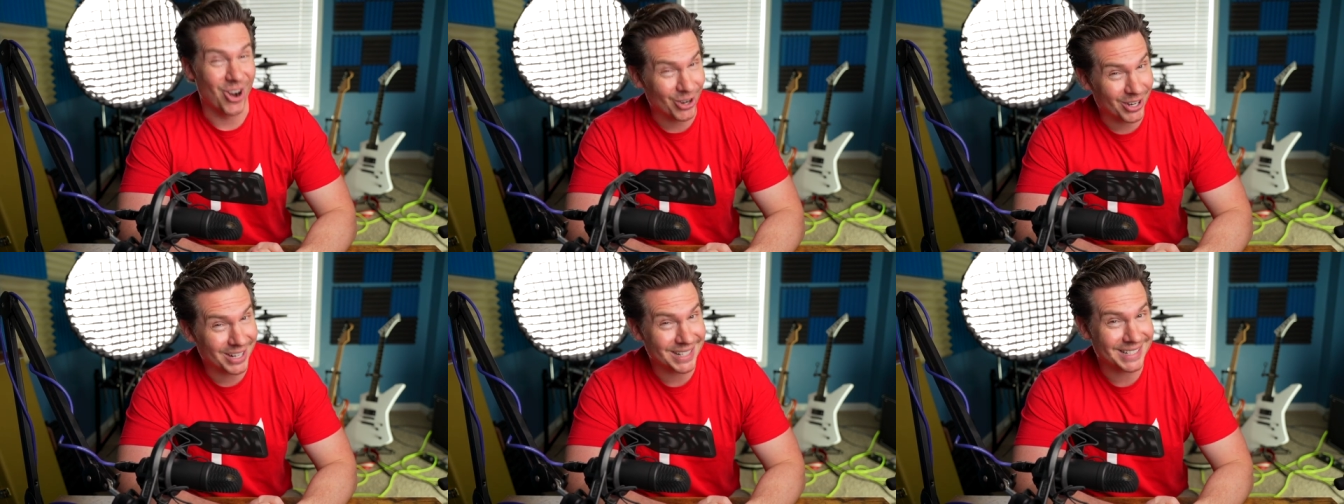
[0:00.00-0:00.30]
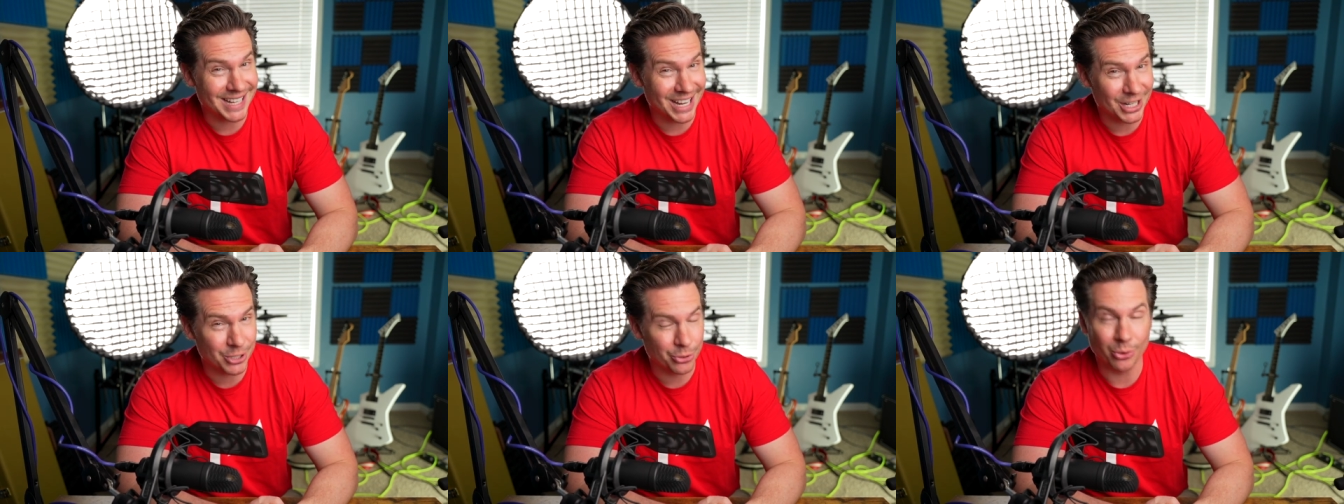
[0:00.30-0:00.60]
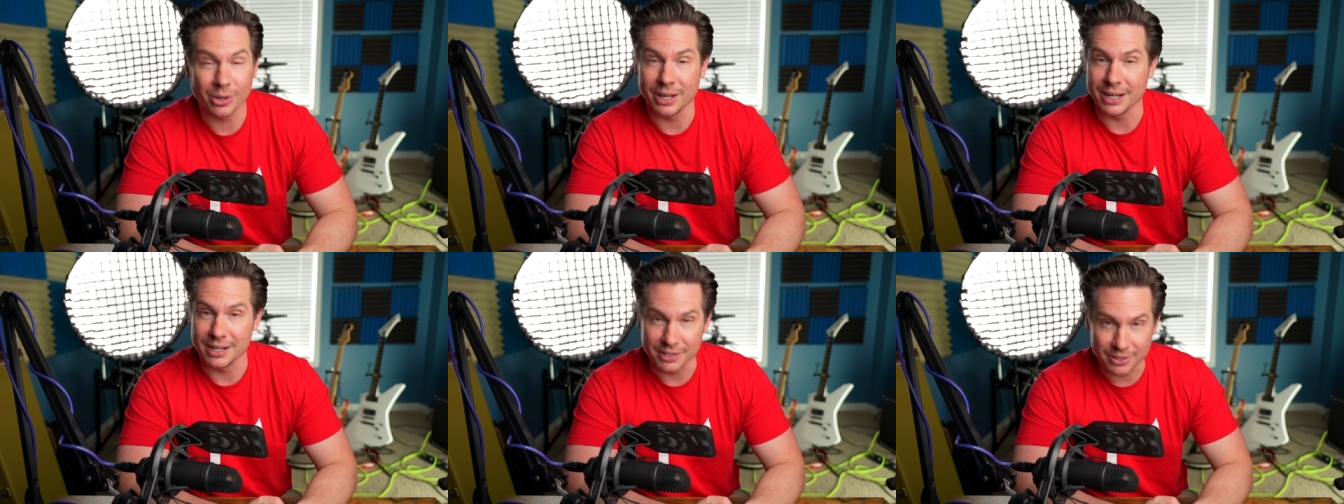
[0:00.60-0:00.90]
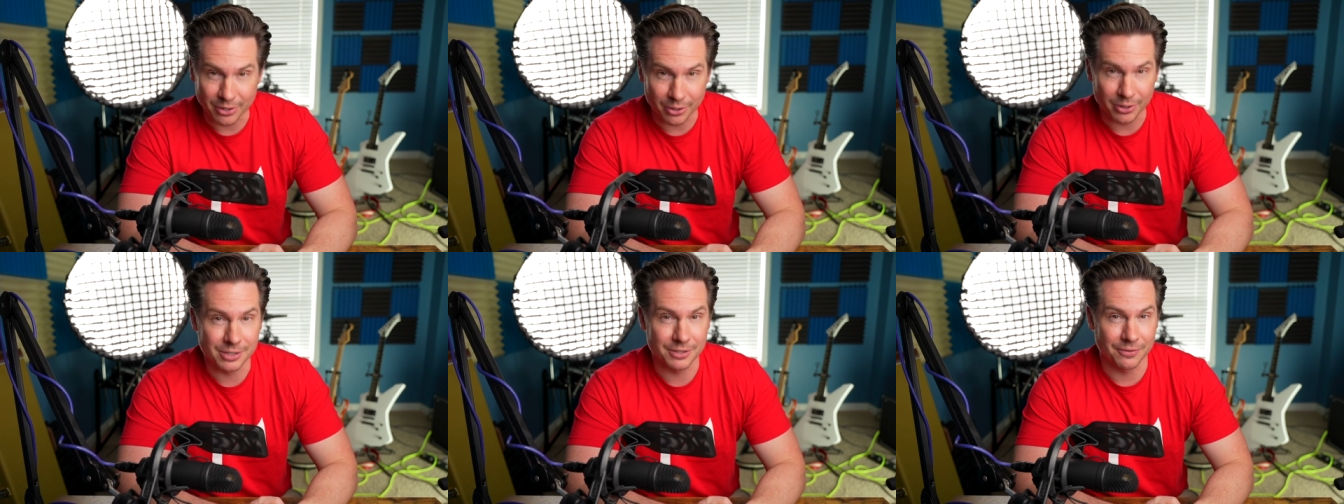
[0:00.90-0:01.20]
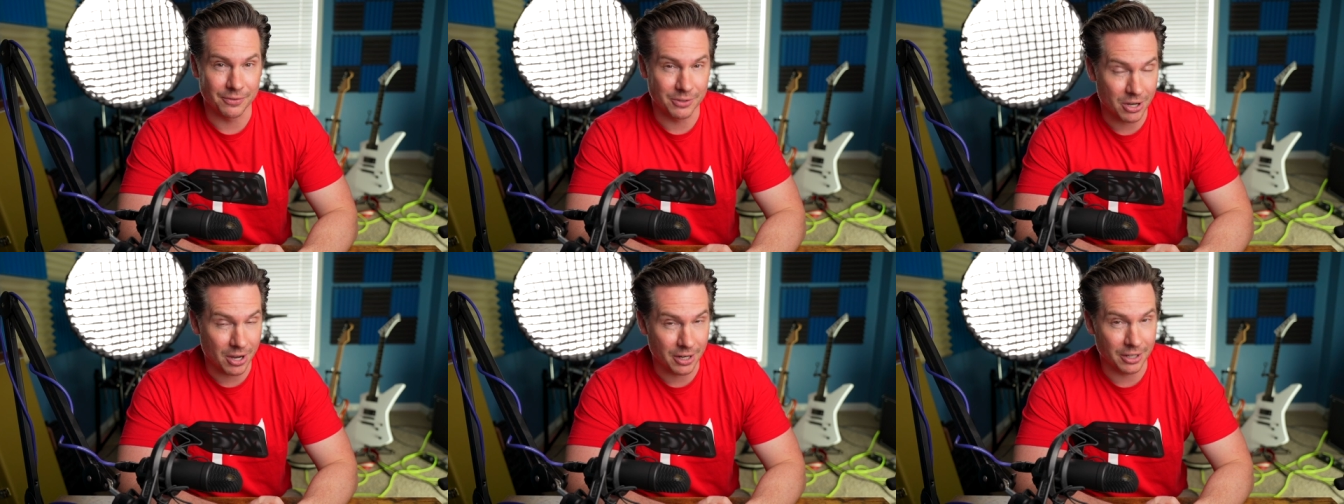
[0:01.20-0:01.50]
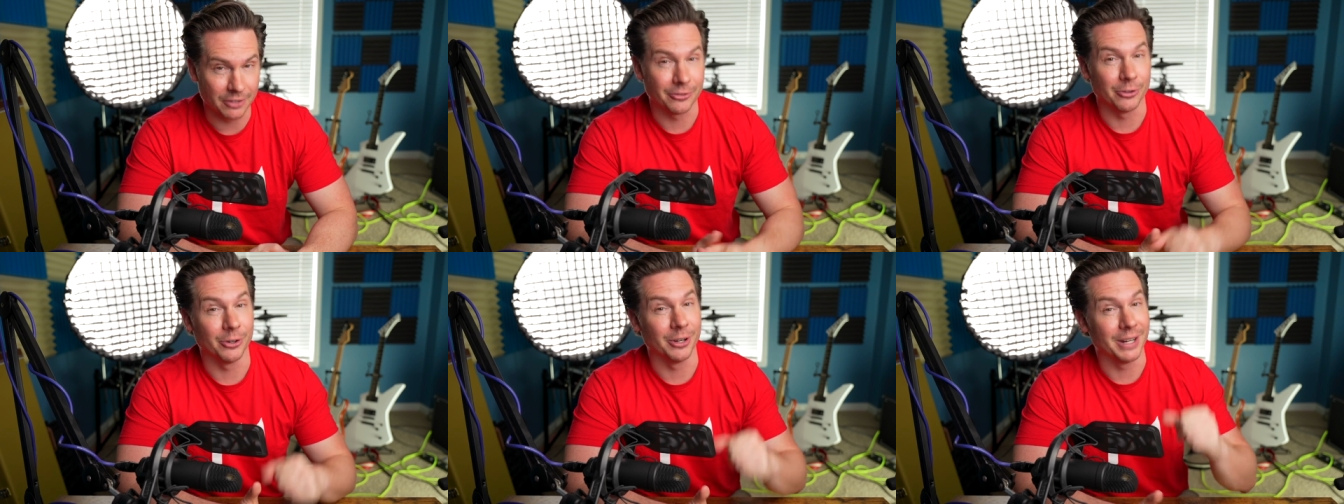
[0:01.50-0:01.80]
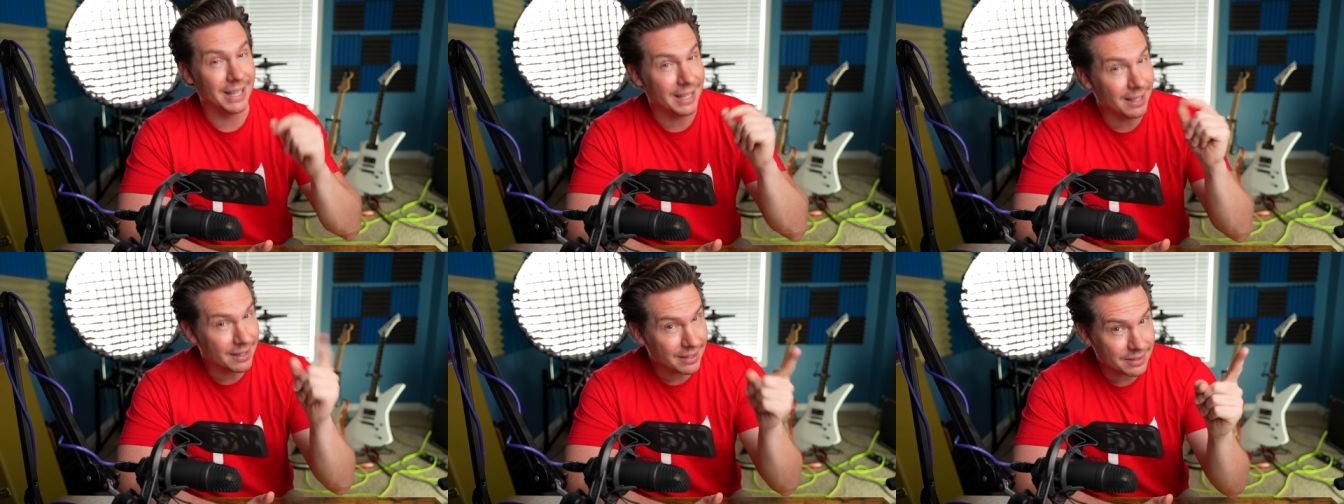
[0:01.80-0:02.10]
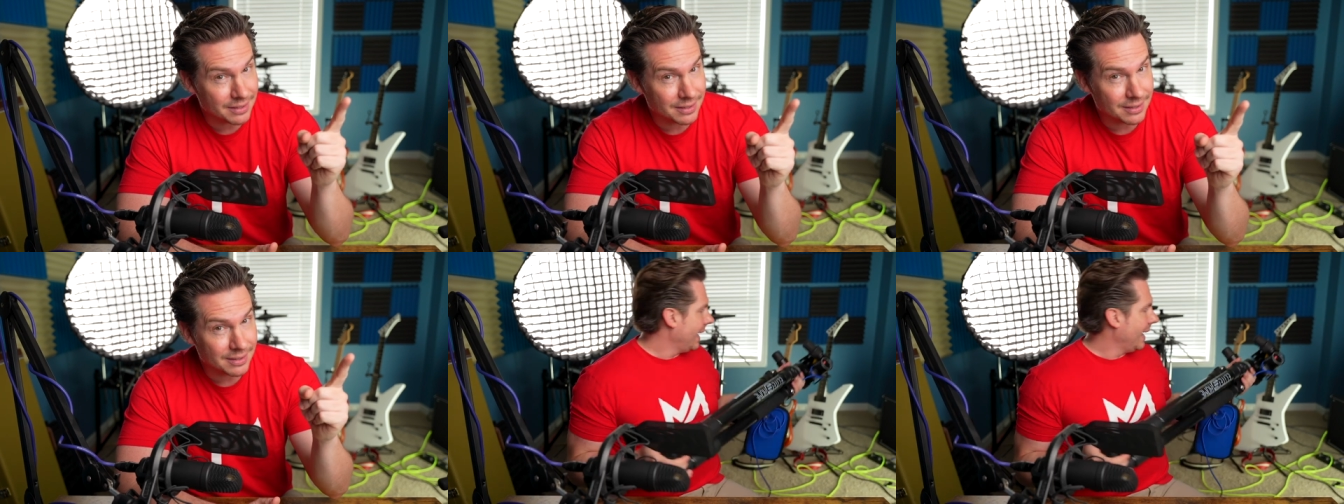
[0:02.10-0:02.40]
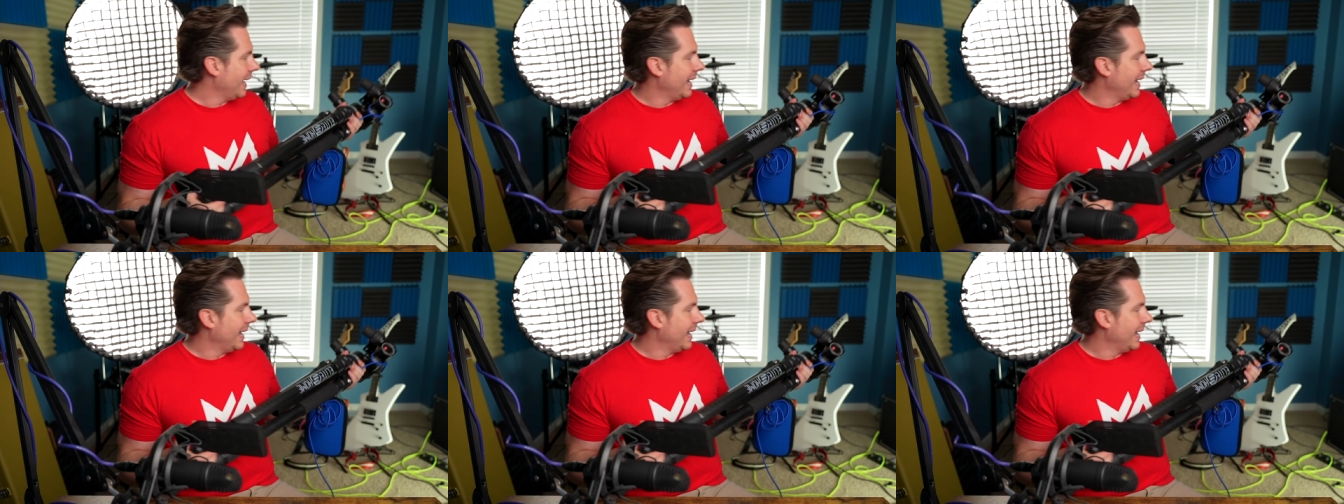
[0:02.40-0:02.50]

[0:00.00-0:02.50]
architectural and interiors photographer is